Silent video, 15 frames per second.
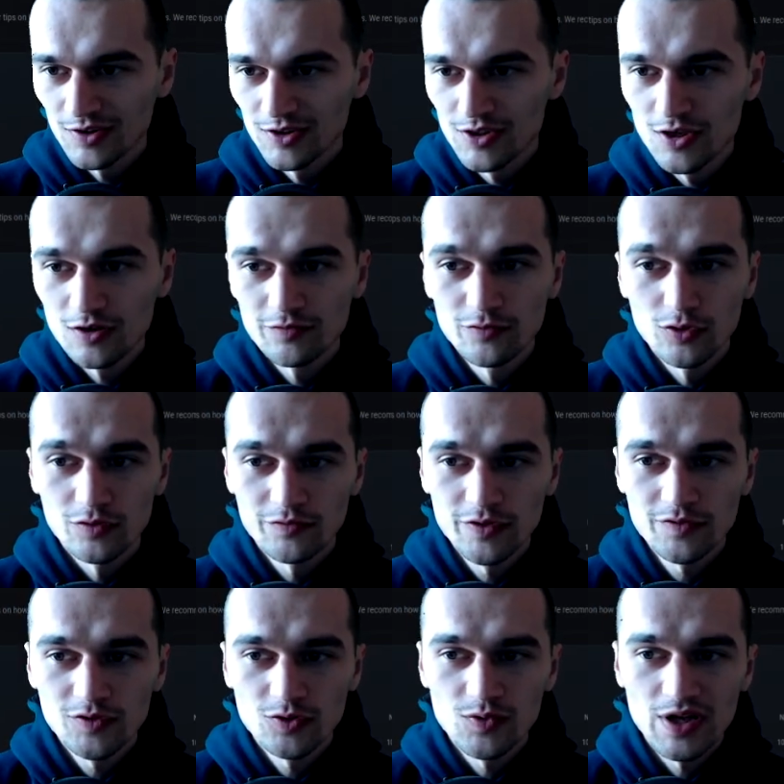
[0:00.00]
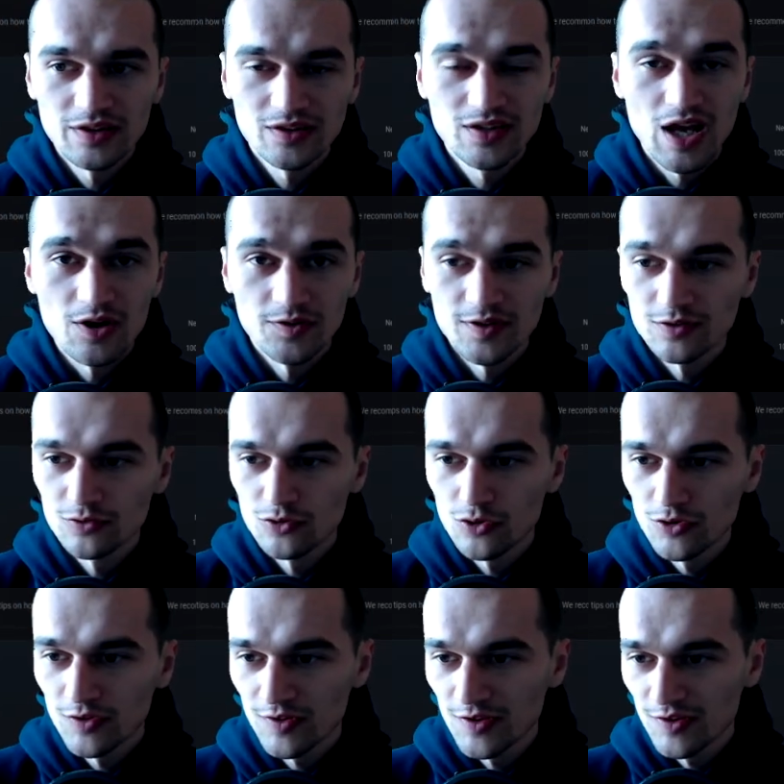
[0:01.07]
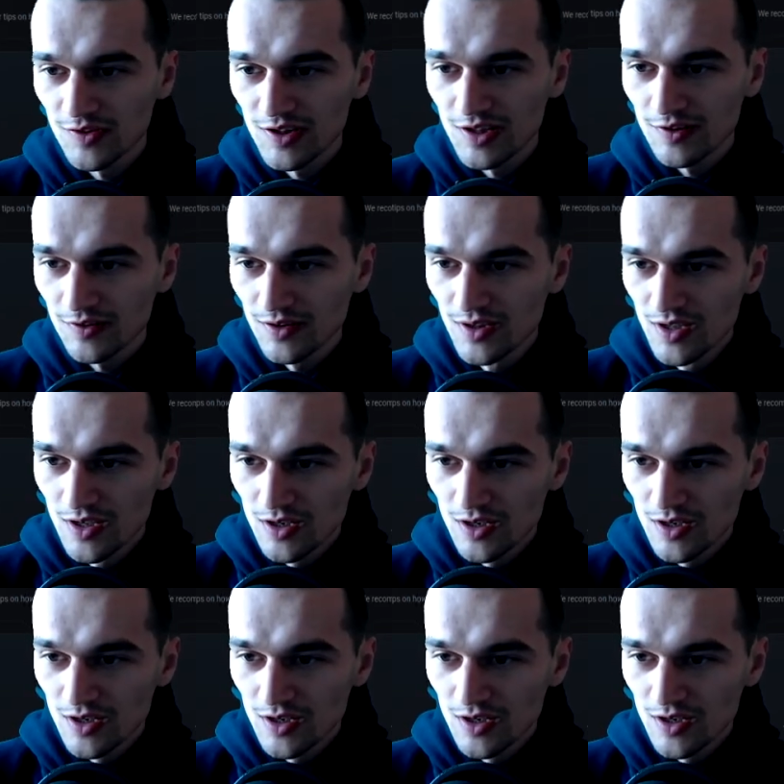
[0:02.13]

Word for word: Here for 51,000 coins it says